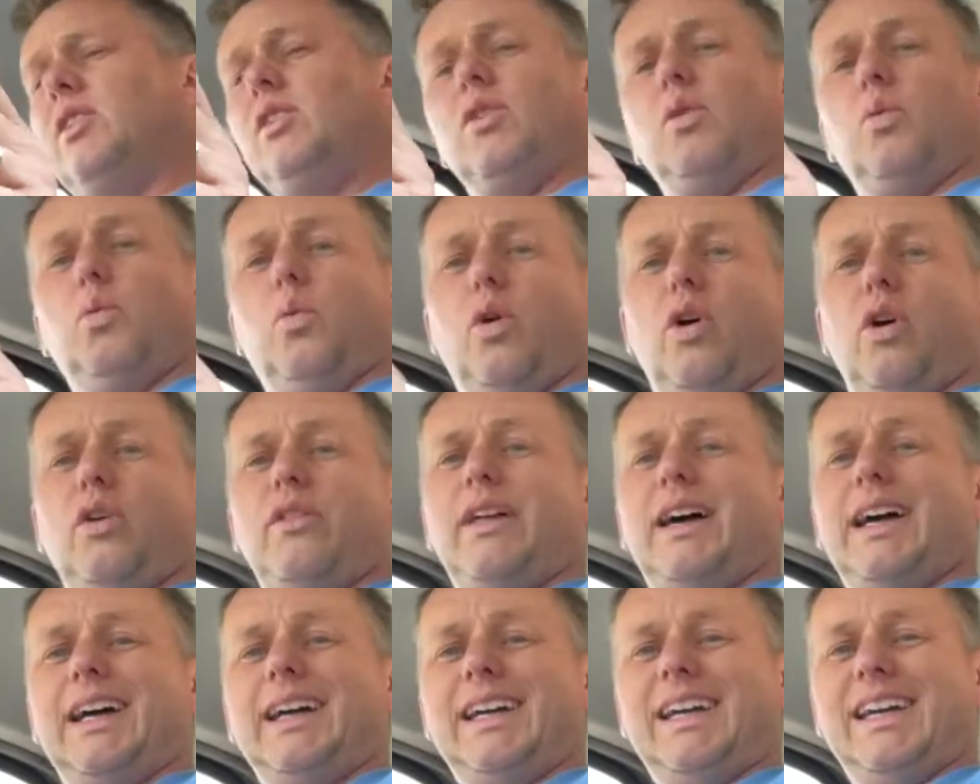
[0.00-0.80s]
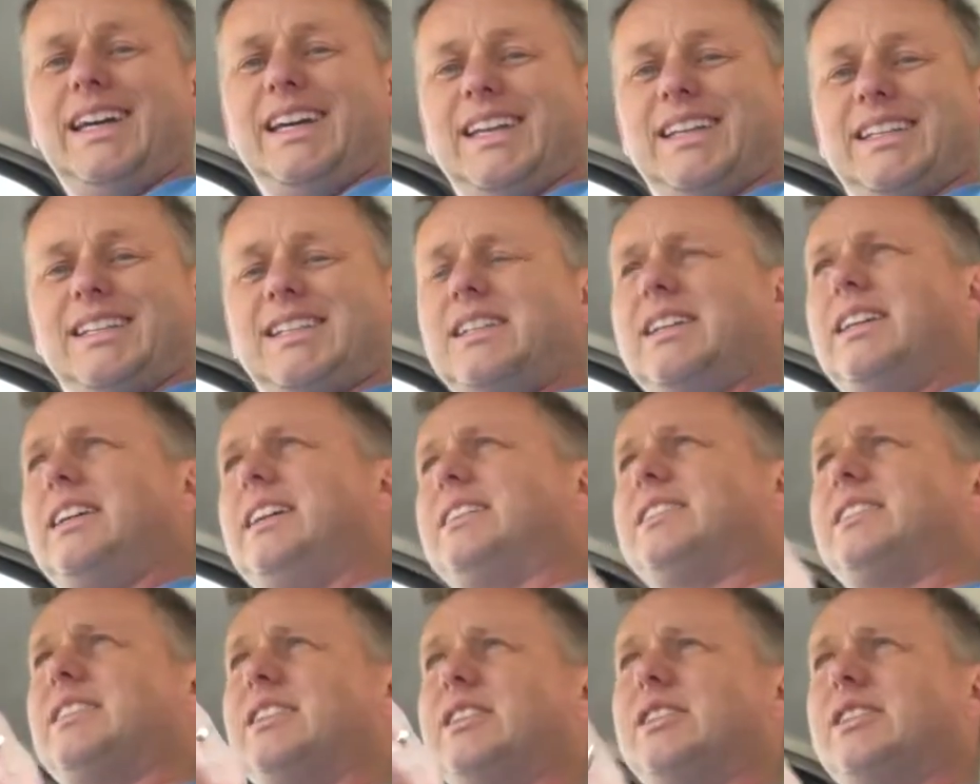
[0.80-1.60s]
What that is
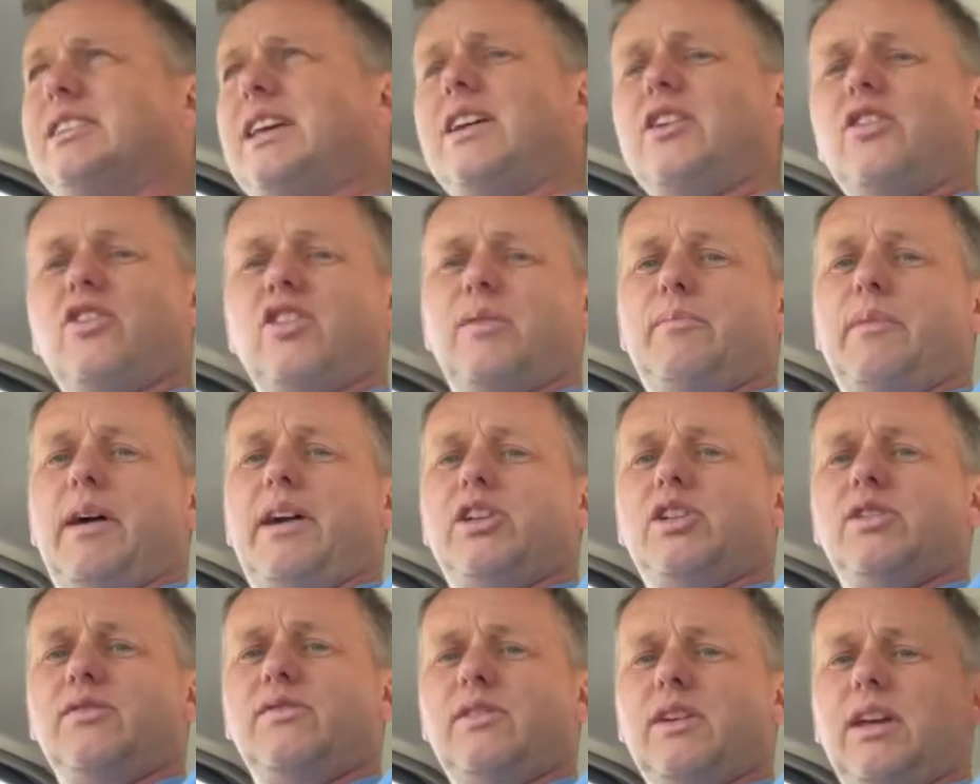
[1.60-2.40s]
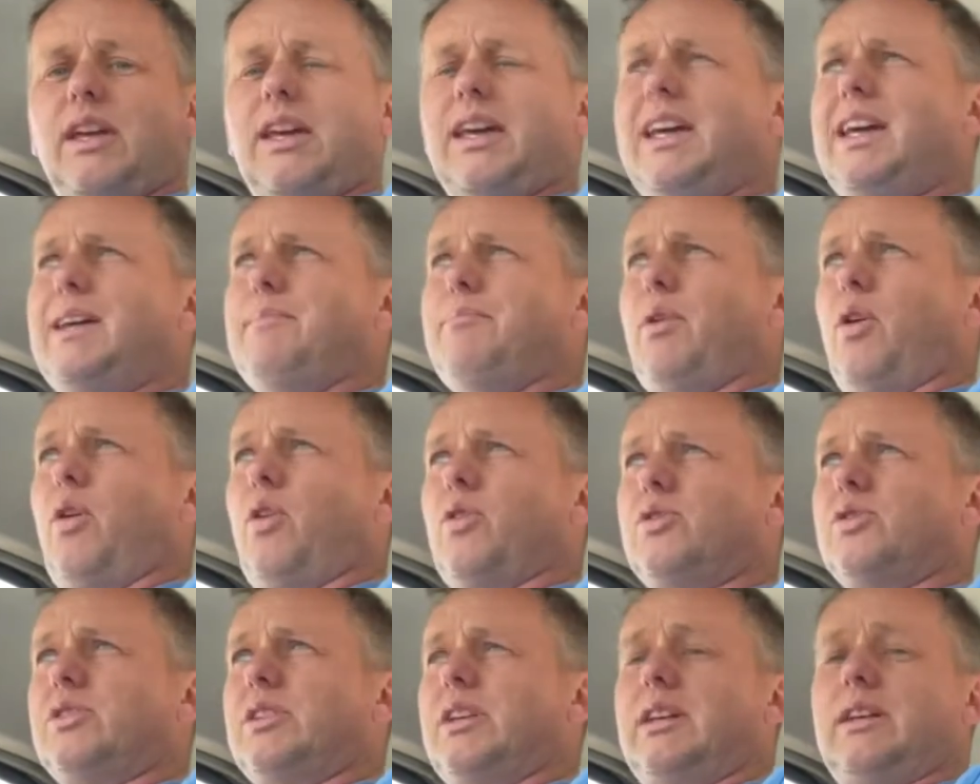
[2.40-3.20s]
the Synchromesh of the
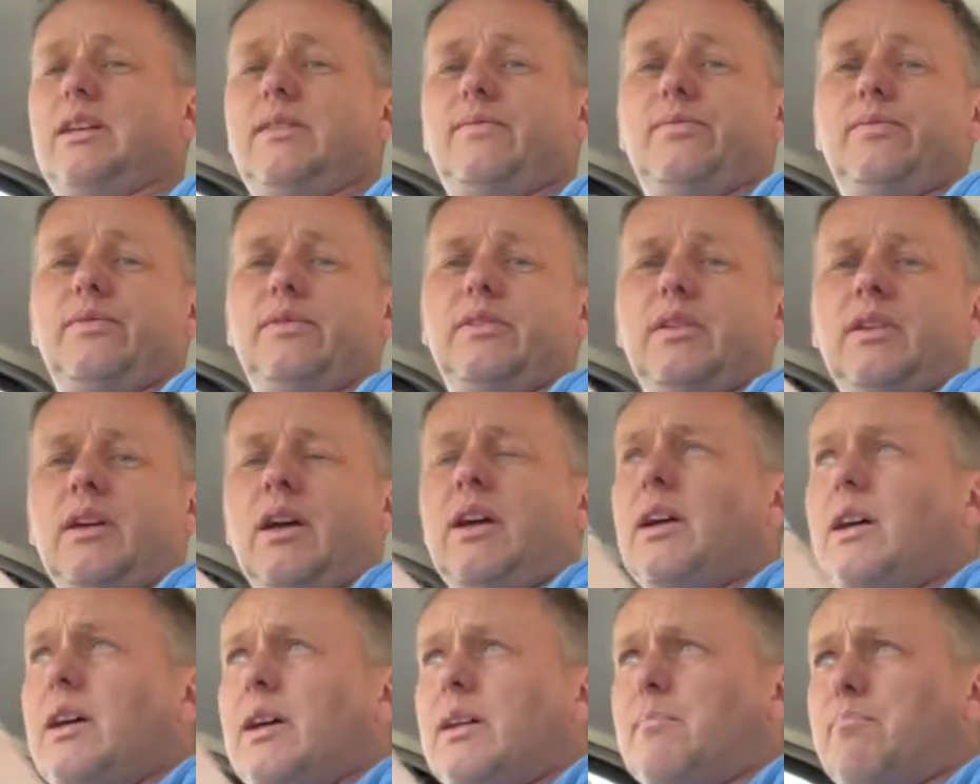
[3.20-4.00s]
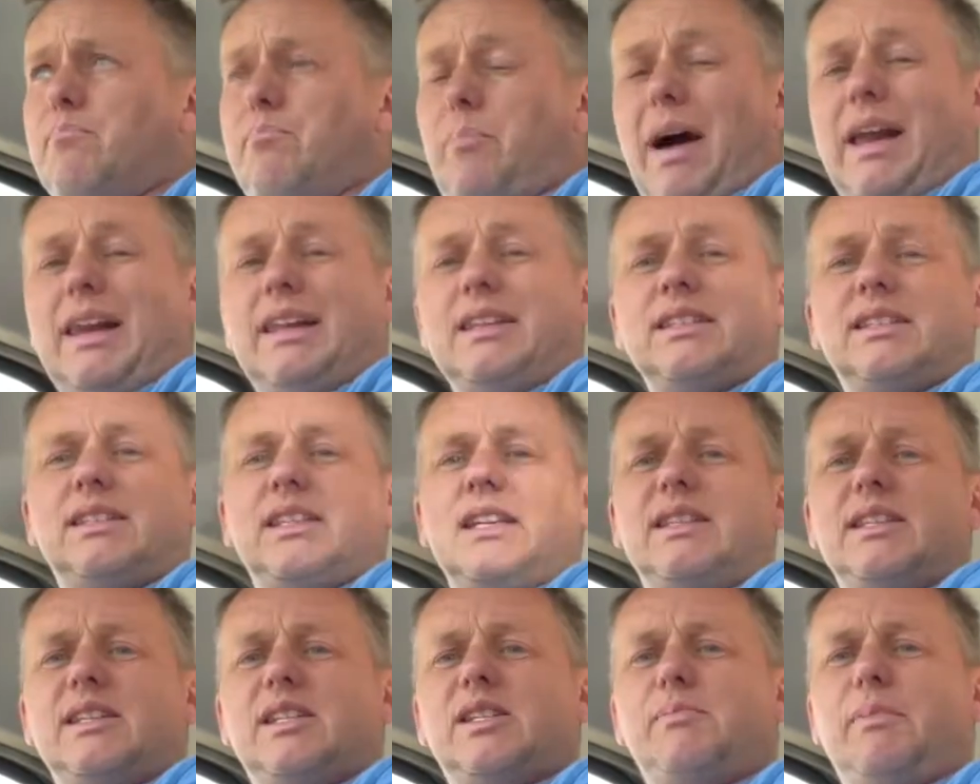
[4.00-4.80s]
gearbox
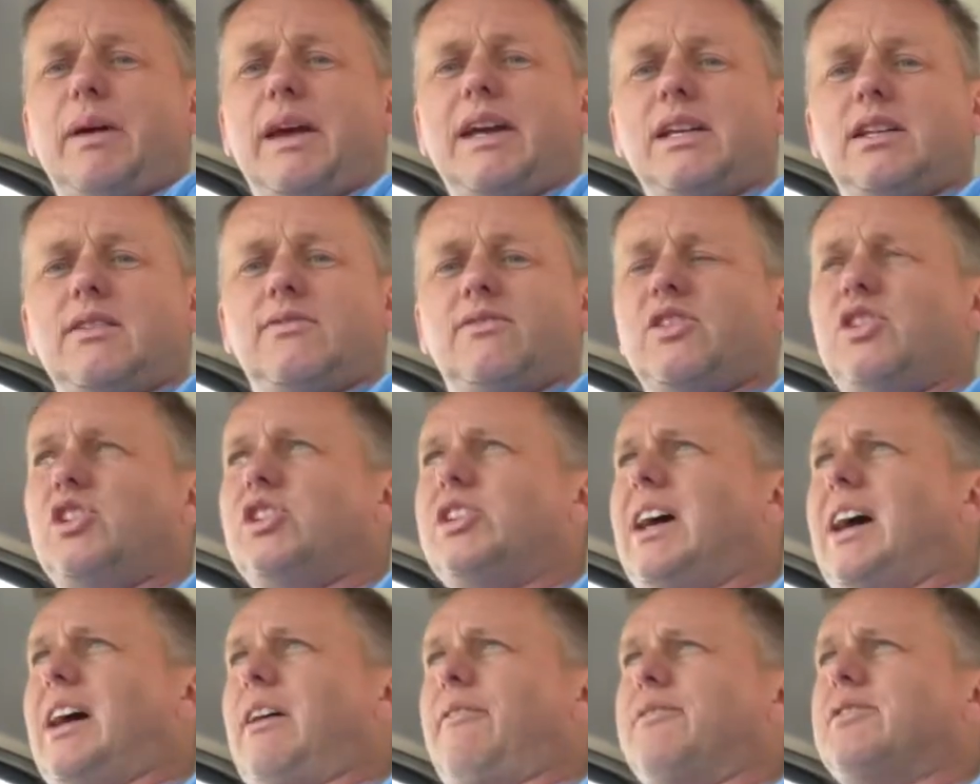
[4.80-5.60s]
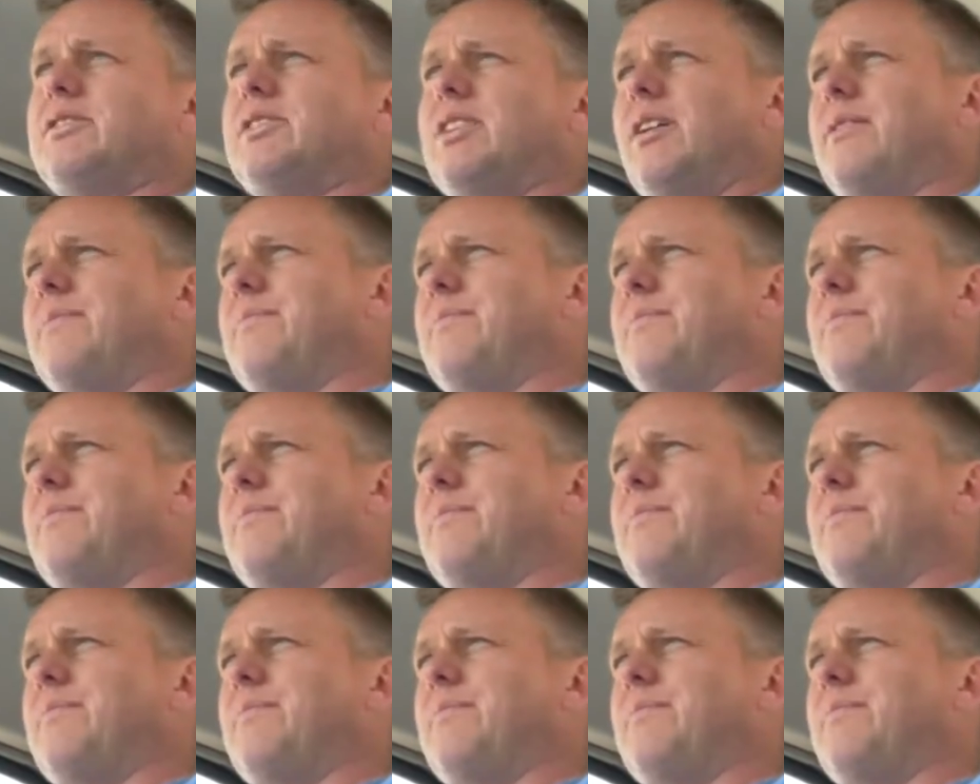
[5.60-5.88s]
balancing the speed of the shafts.